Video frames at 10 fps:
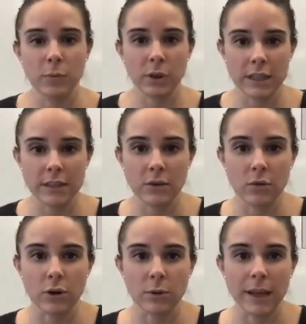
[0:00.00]
put these in
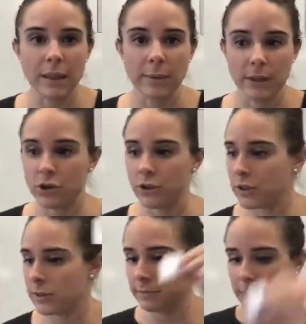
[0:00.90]
order by the
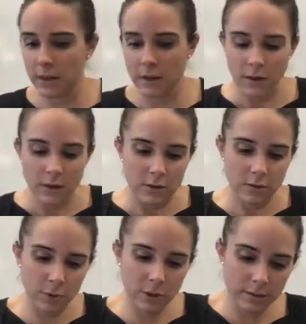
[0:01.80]
pictures. So
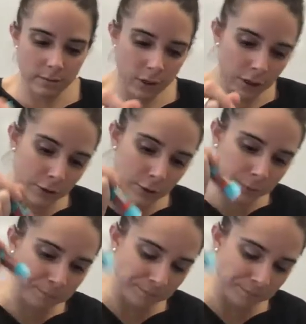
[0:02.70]
put some glue